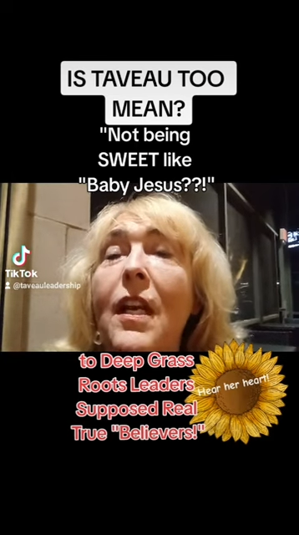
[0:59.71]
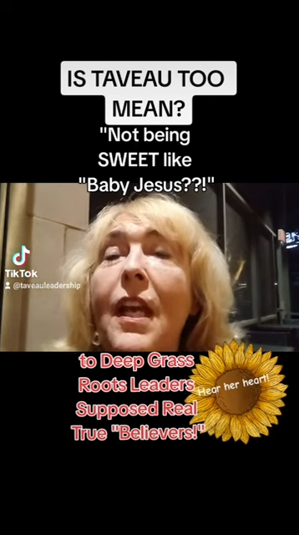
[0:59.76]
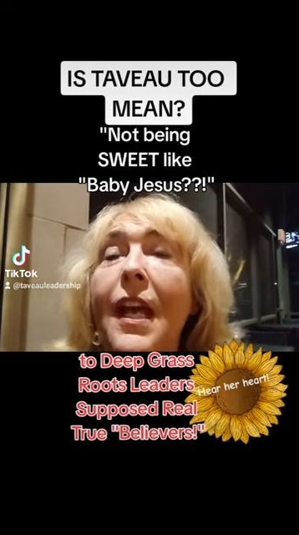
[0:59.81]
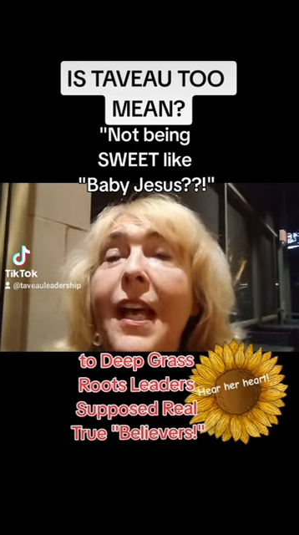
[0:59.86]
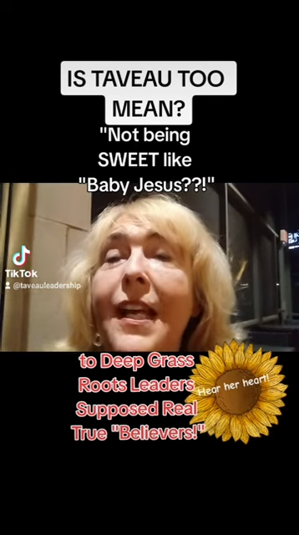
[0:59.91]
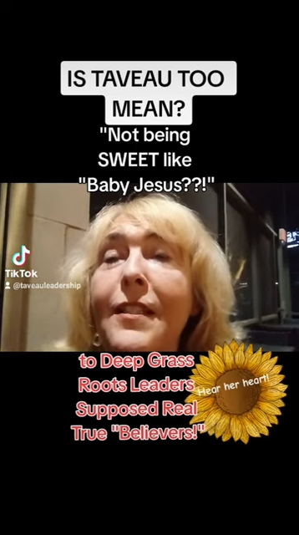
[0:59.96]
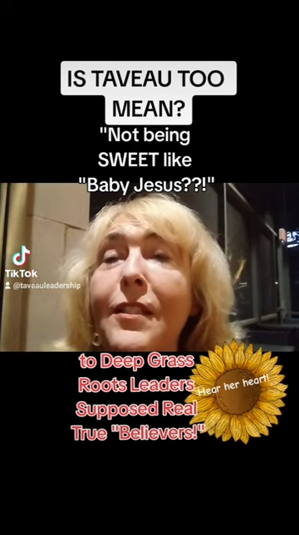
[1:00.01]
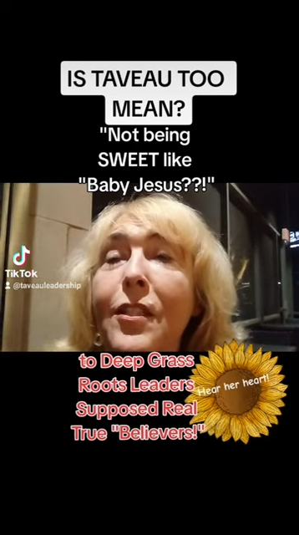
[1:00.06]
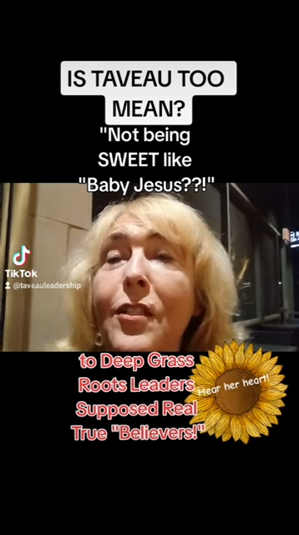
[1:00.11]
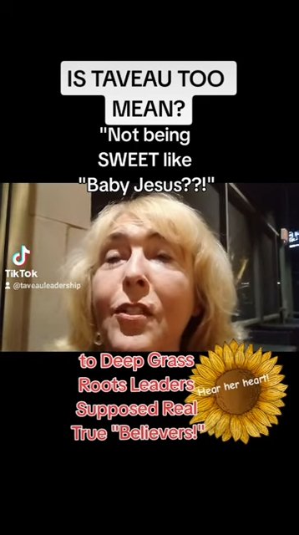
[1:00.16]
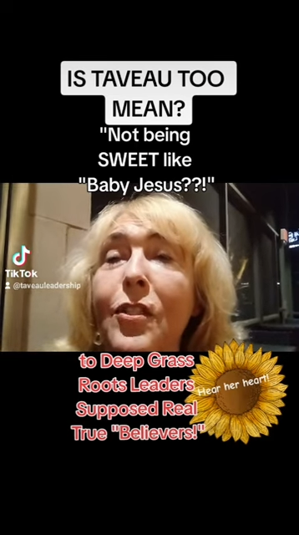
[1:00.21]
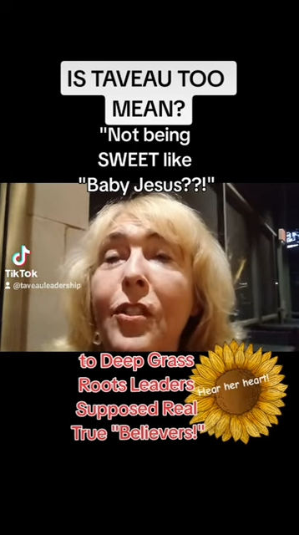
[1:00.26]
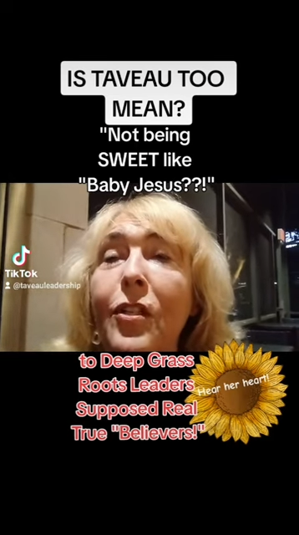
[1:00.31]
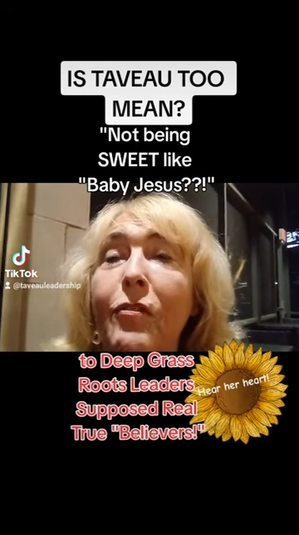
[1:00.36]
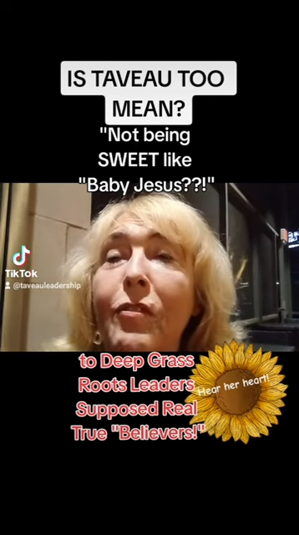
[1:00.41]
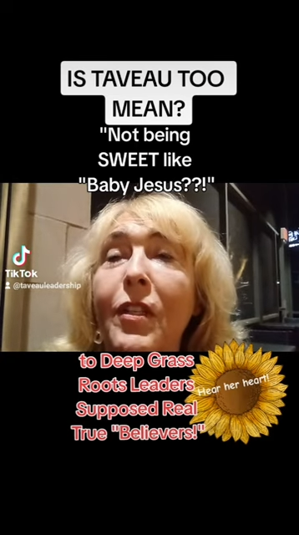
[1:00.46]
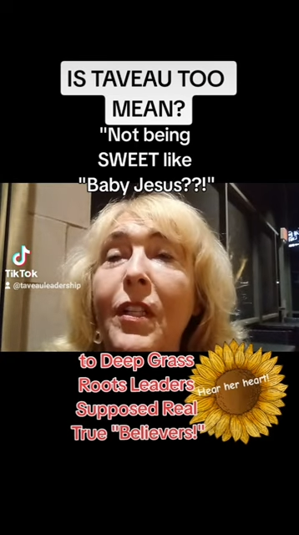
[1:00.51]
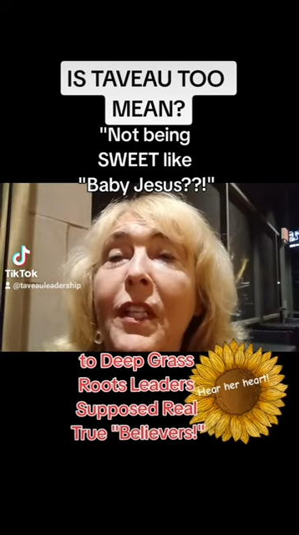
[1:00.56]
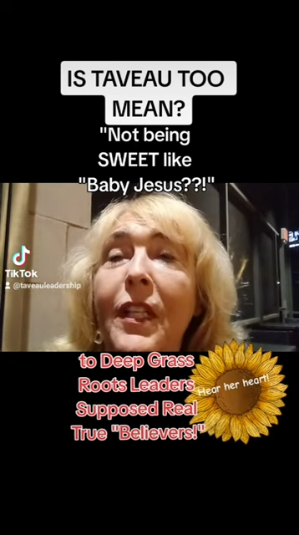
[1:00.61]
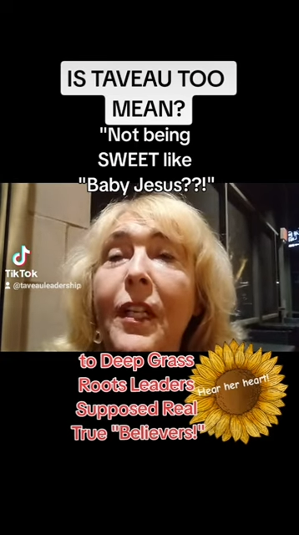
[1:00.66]
as a
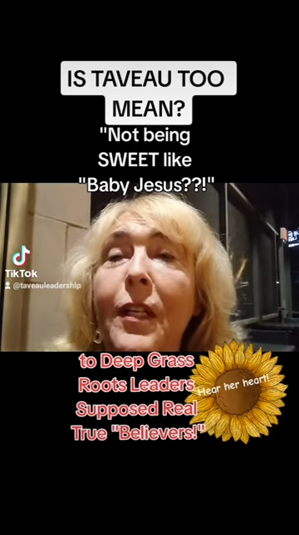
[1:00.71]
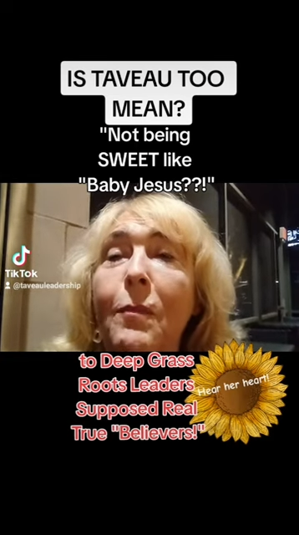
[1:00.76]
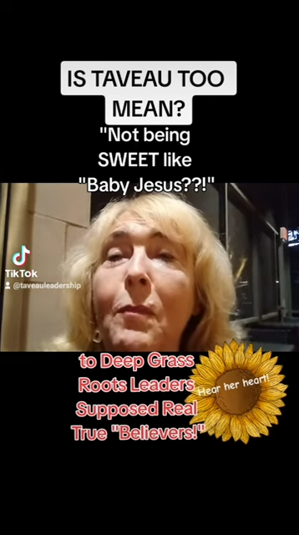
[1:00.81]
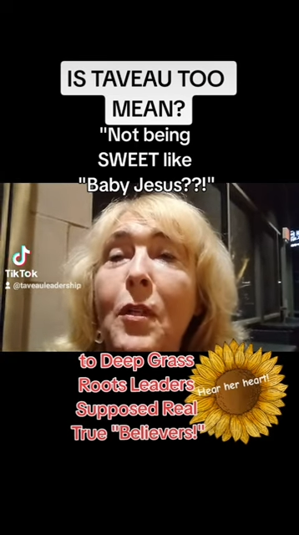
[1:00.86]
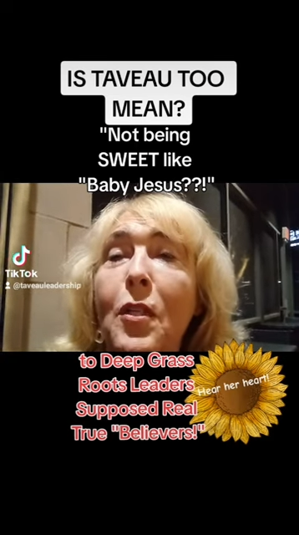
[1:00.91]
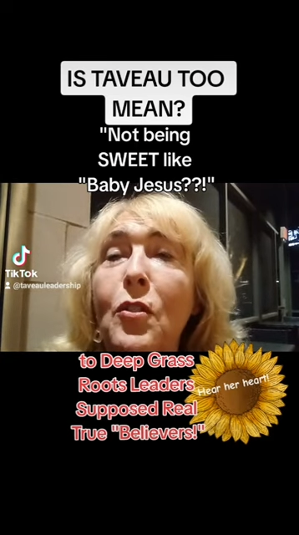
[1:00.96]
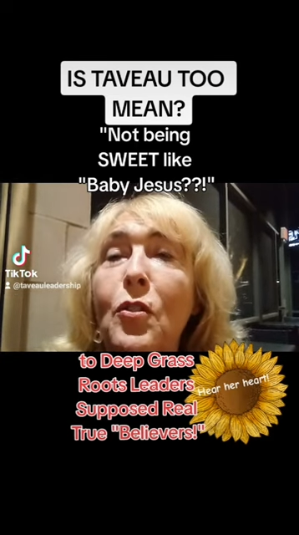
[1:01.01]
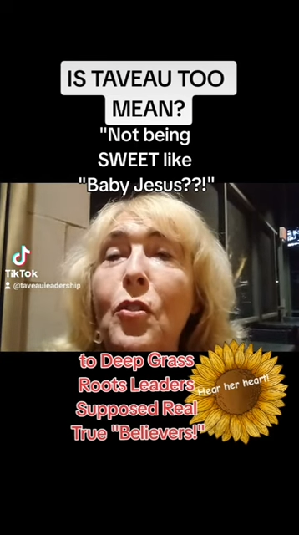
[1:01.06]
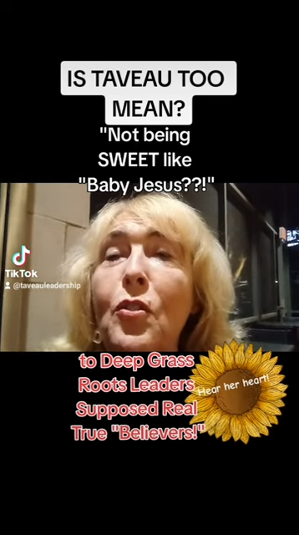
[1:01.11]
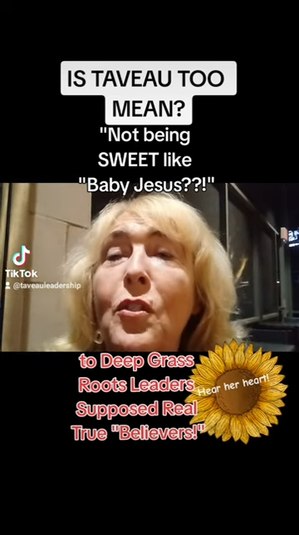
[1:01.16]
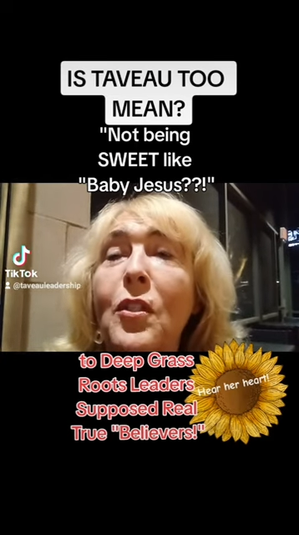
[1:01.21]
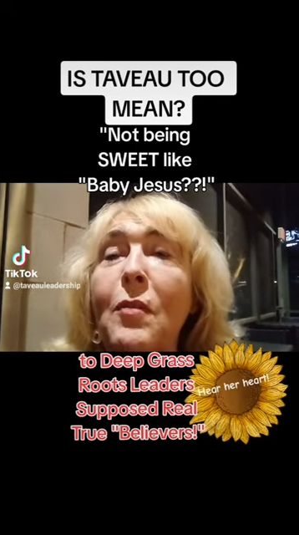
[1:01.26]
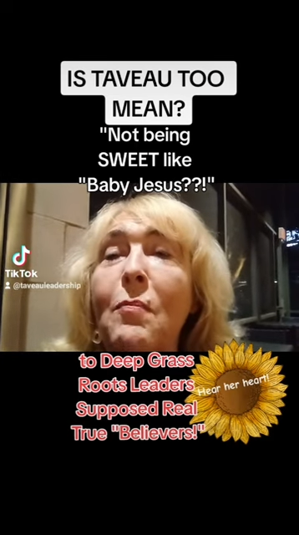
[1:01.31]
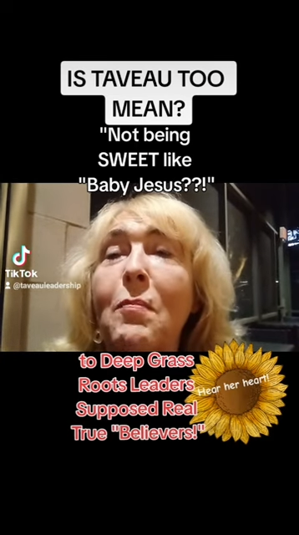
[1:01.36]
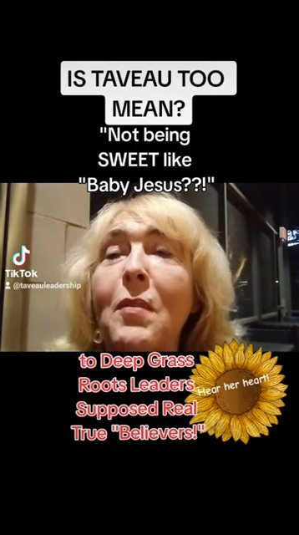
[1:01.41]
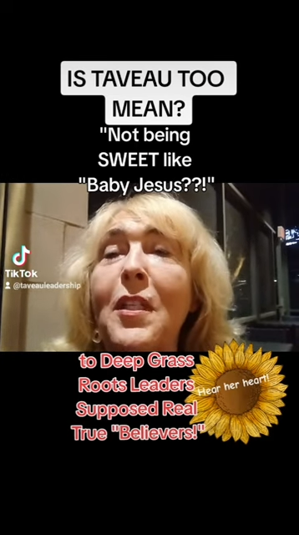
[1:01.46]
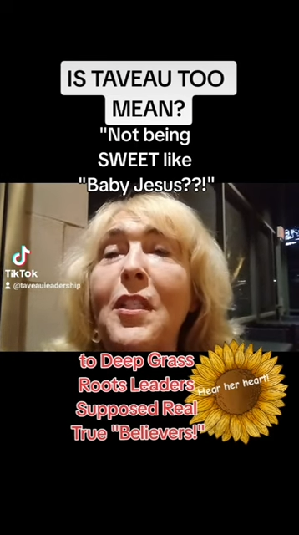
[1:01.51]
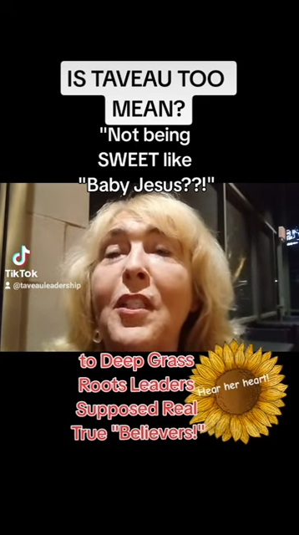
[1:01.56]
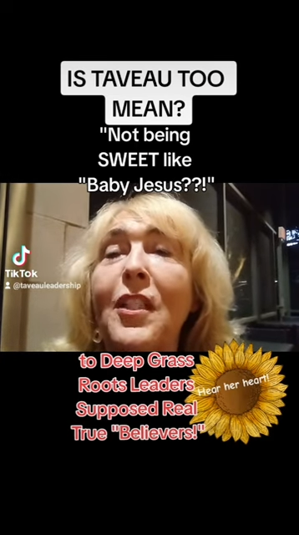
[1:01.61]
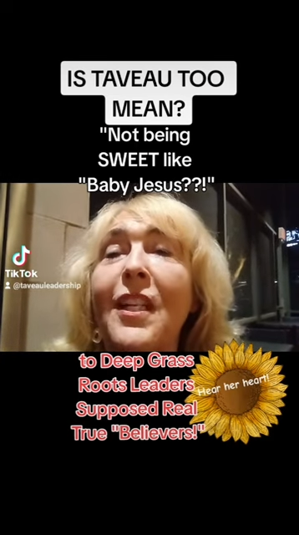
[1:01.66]
servant leader, mutual
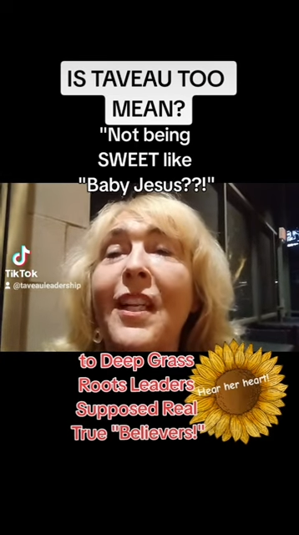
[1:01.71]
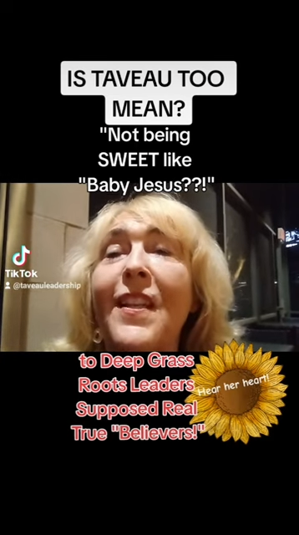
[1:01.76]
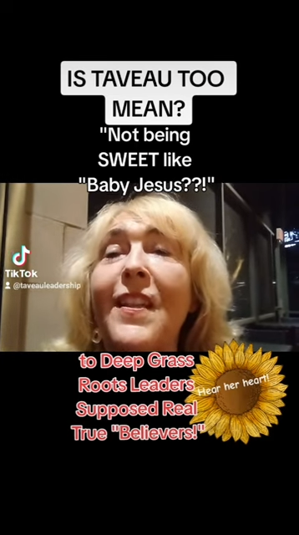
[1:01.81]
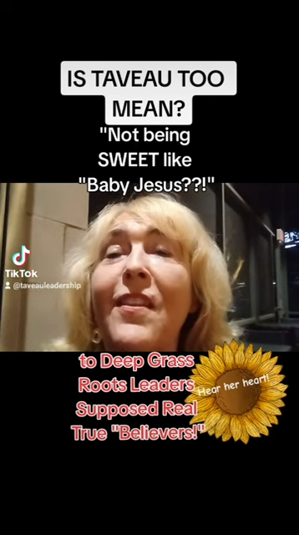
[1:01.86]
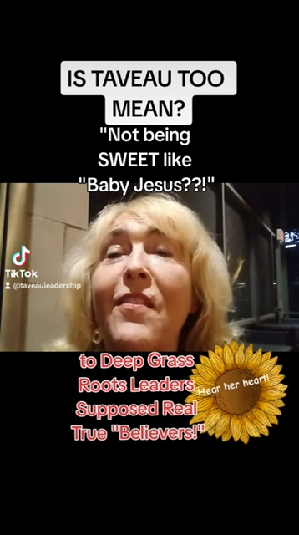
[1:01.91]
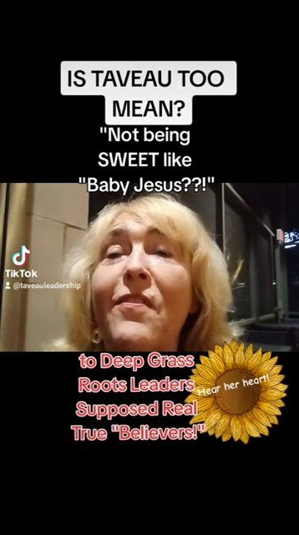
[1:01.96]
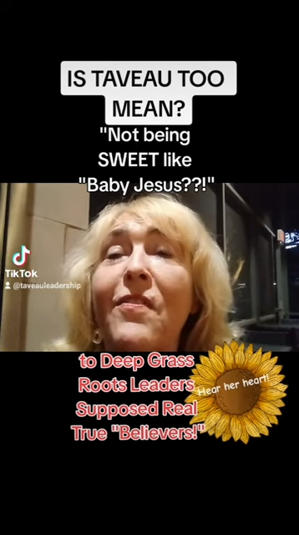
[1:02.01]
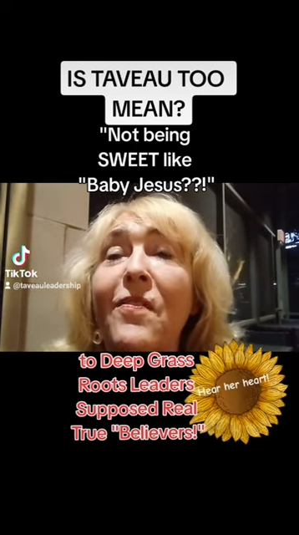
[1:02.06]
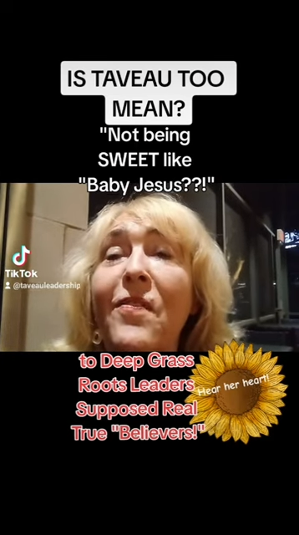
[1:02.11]
submission in the